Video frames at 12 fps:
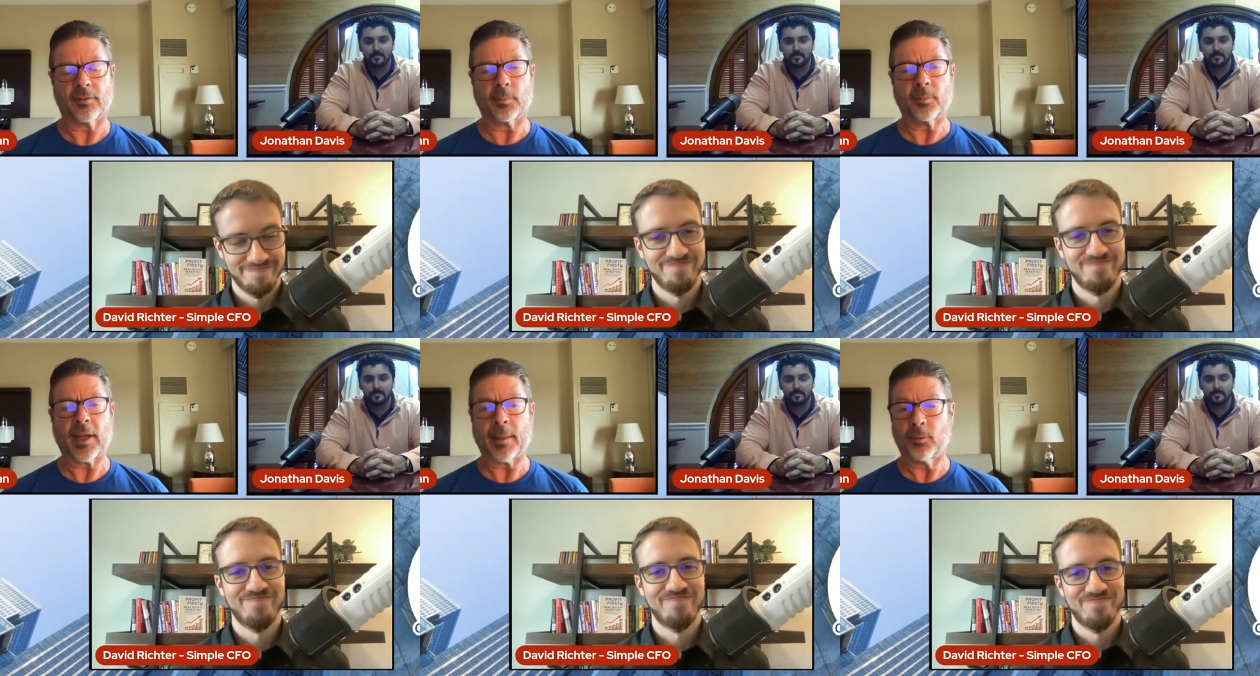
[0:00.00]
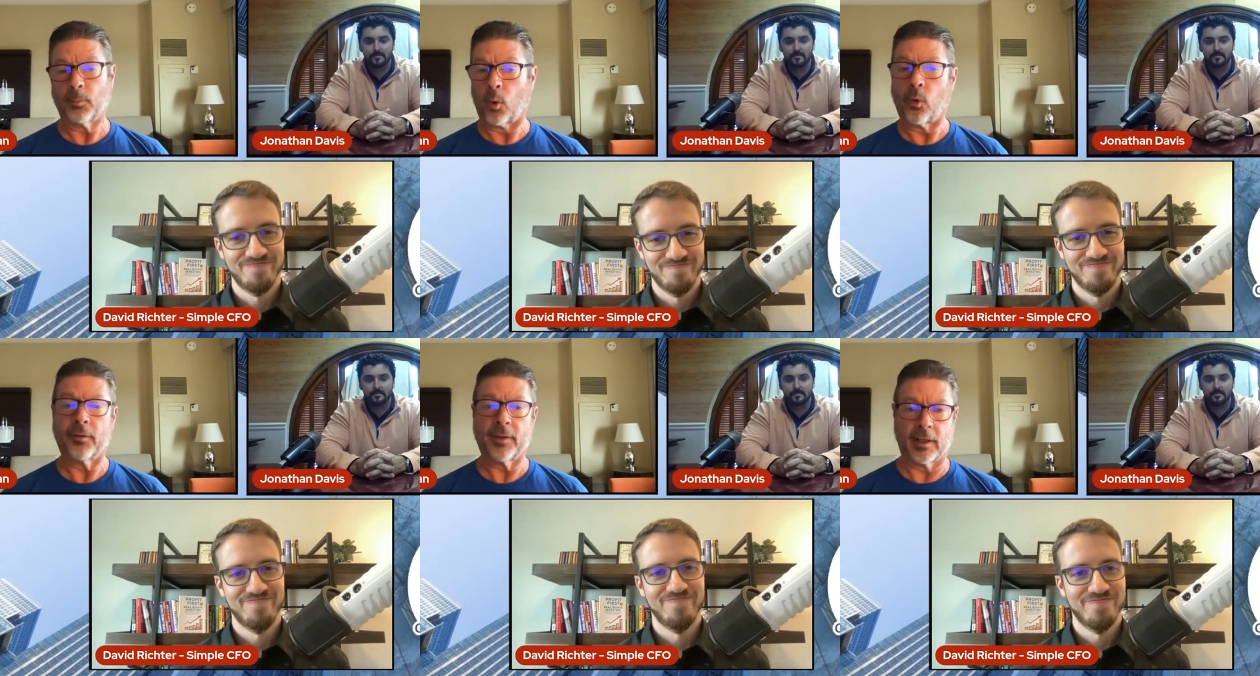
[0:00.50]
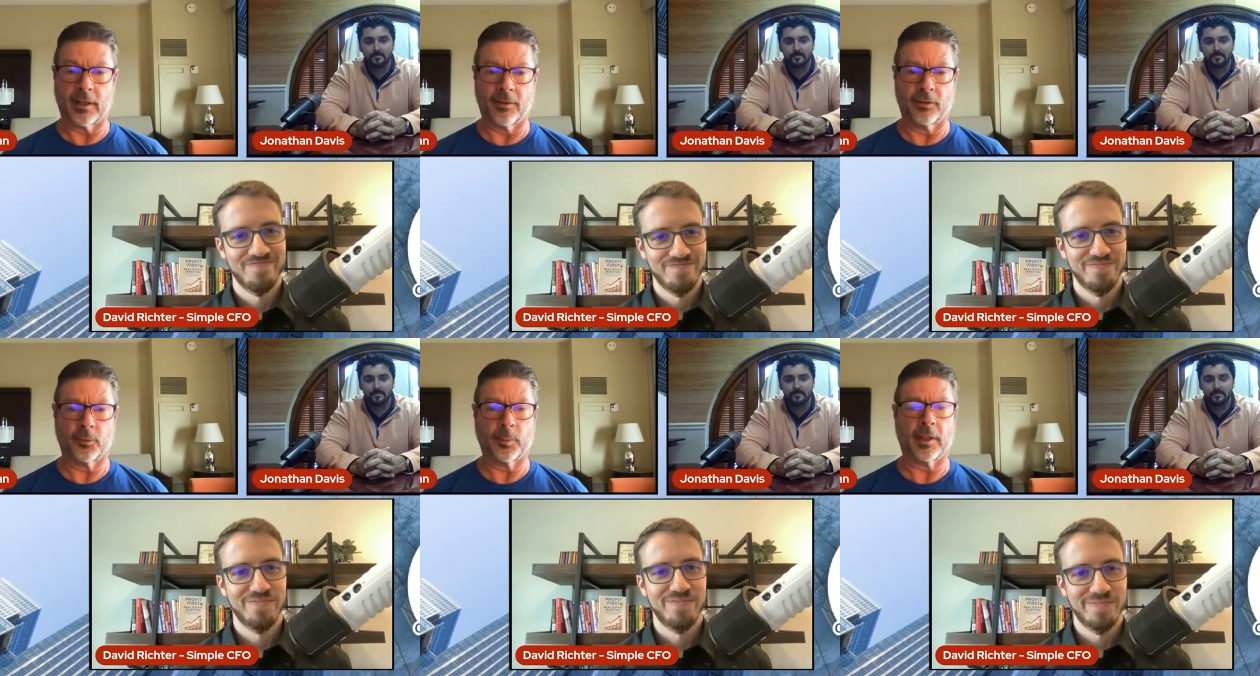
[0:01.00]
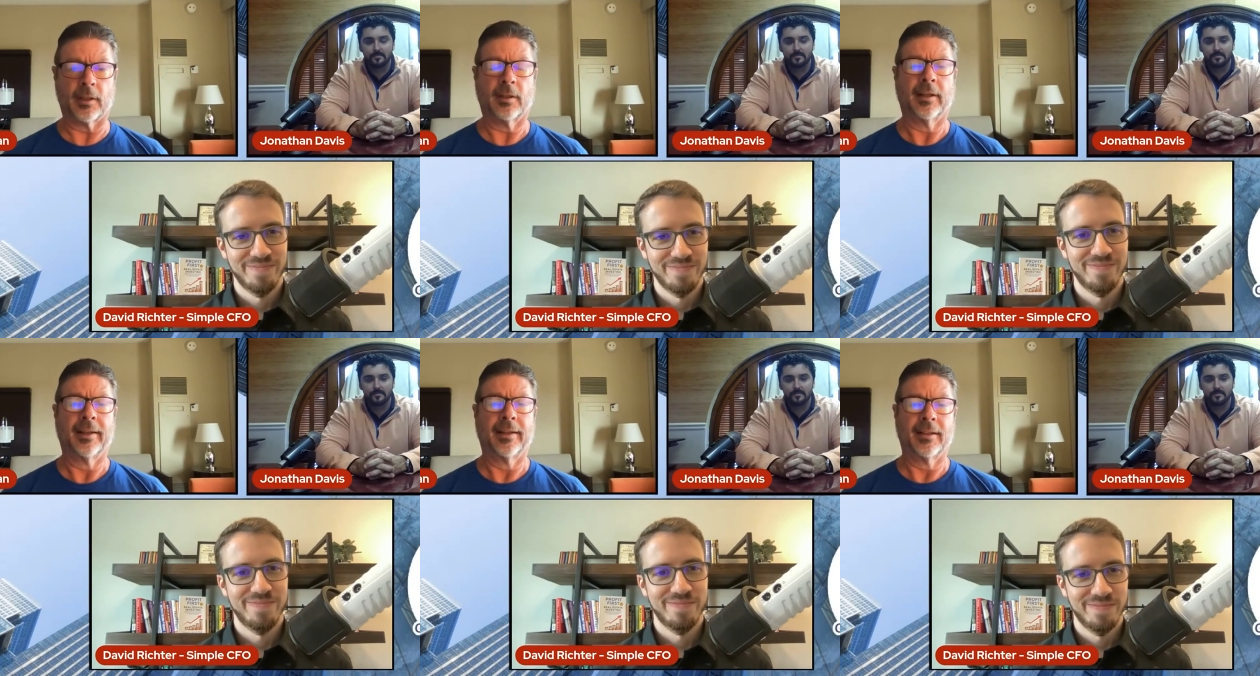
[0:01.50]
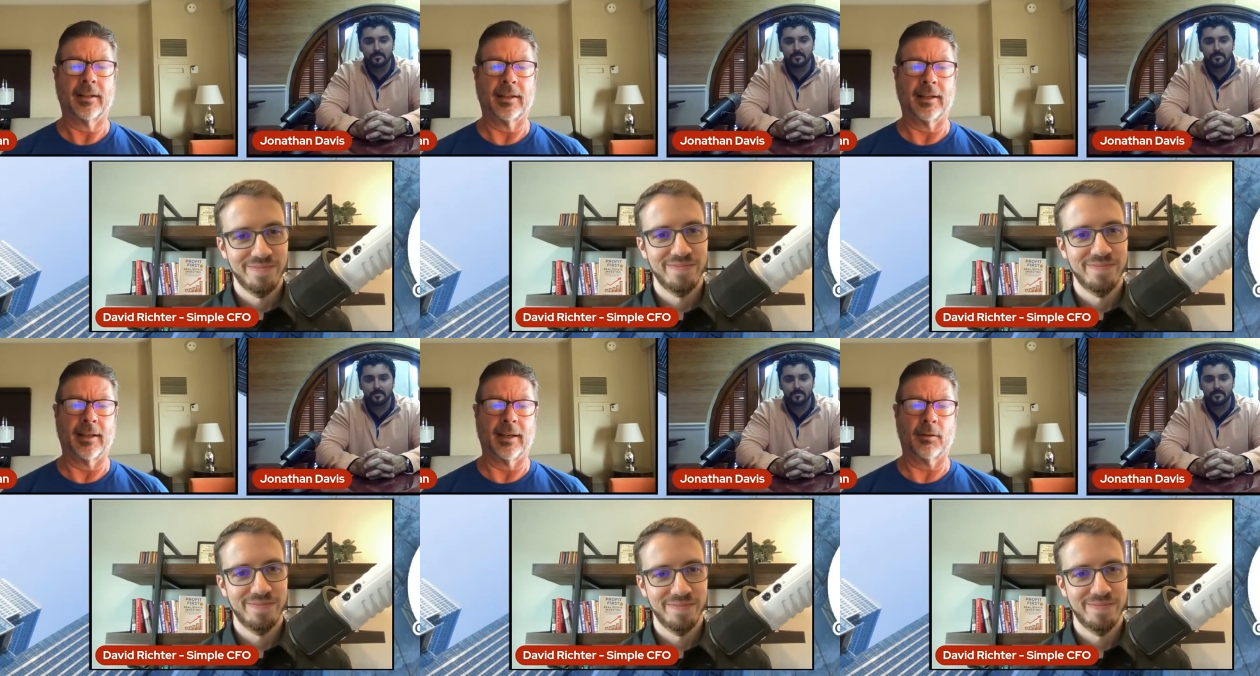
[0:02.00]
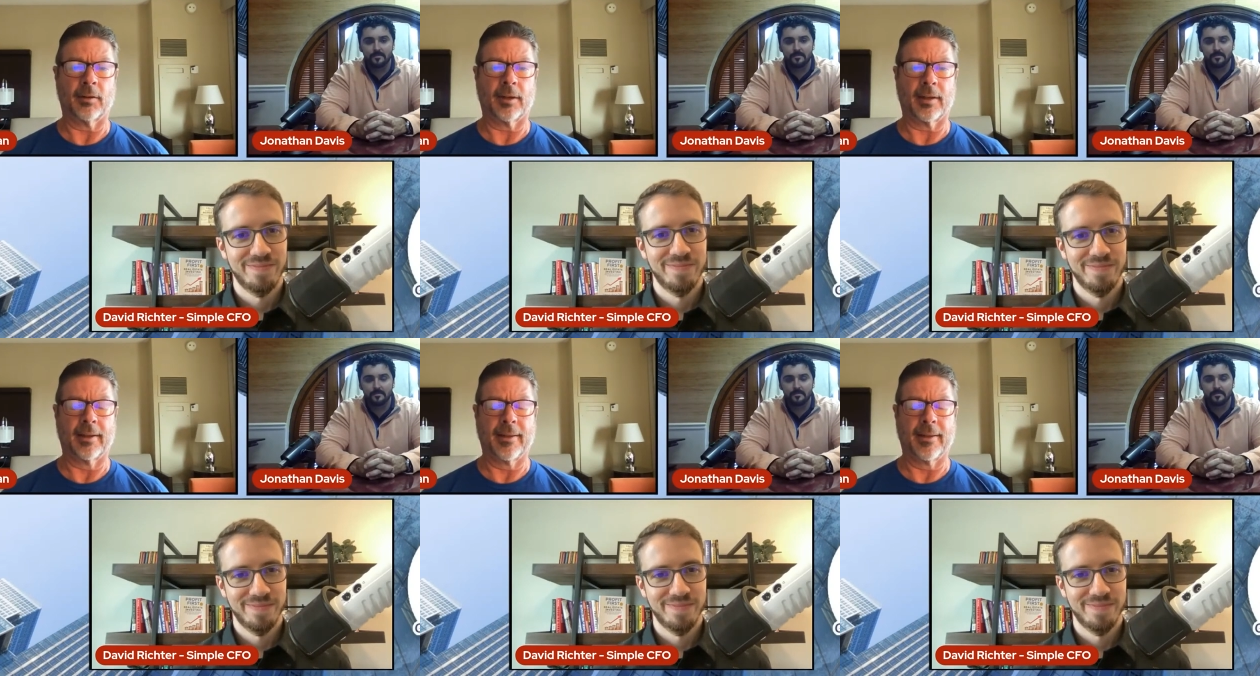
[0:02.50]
Speaker 1: sometimes more than others, but uh,